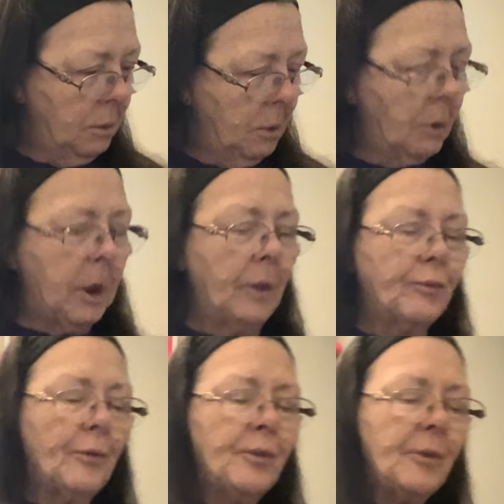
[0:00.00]
Okay,
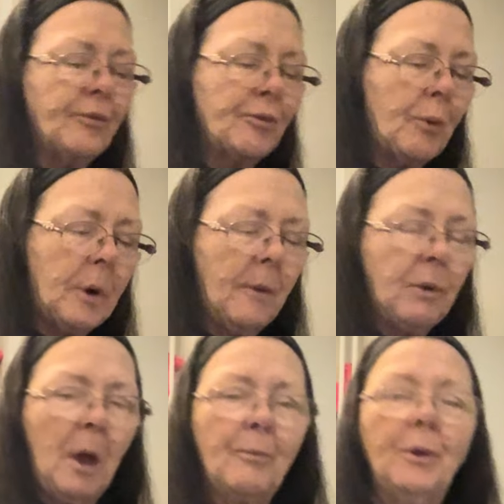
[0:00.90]
so this is what I've
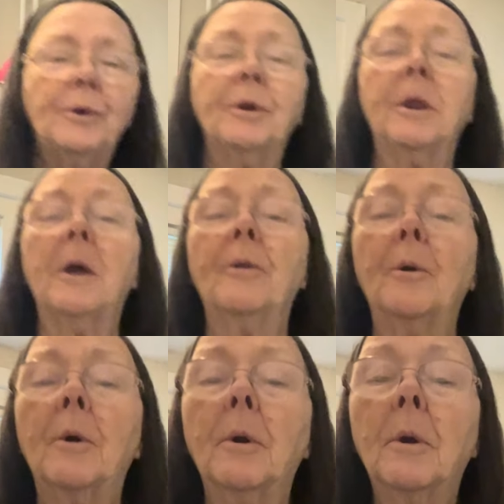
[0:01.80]
got put
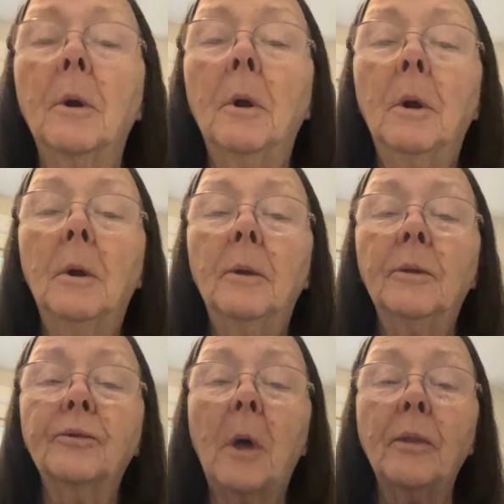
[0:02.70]
together.
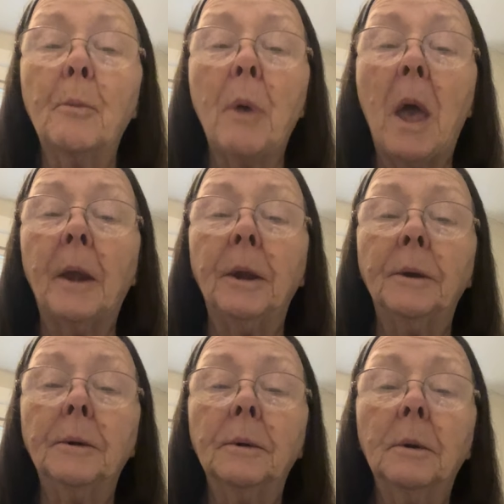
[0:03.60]
It's got the
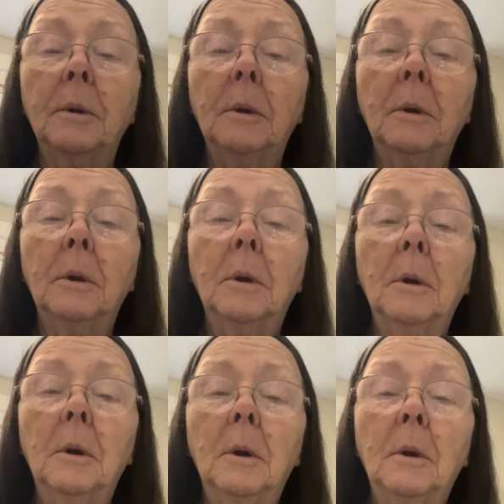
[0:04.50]
batting.
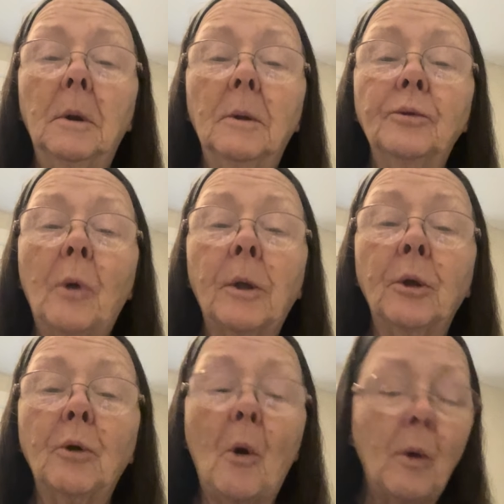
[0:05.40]
So I
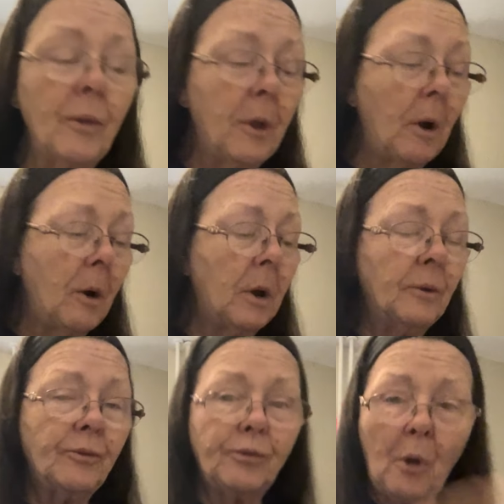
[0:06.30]
can go in there
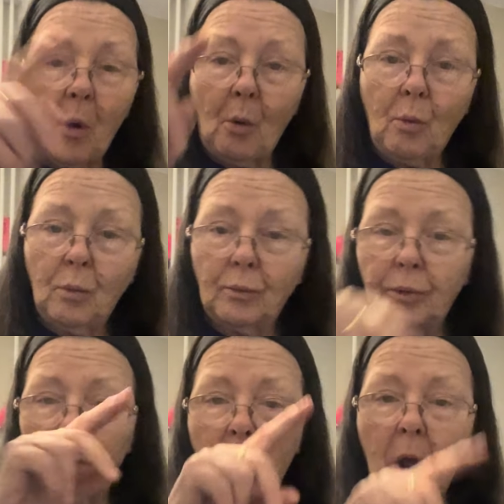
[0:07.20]
and sew
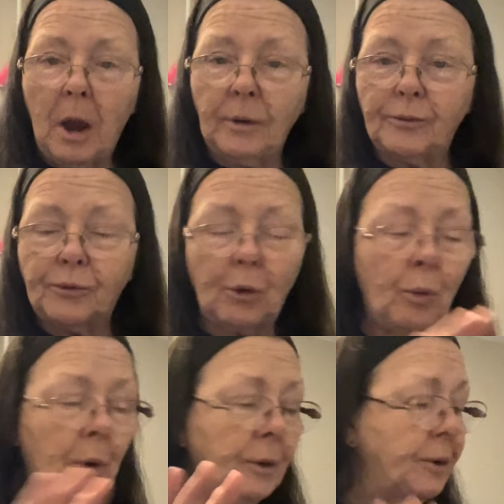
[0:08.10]
the lines to
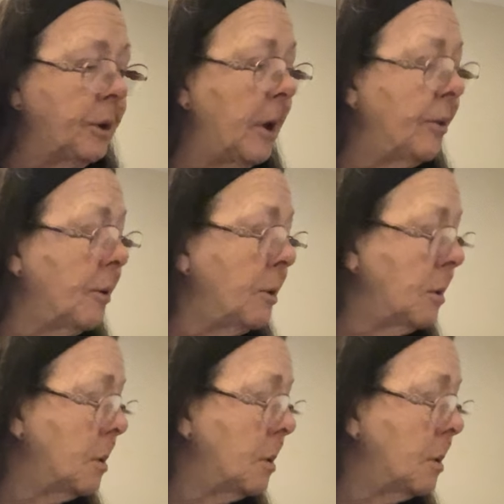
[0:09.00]
quilt it together.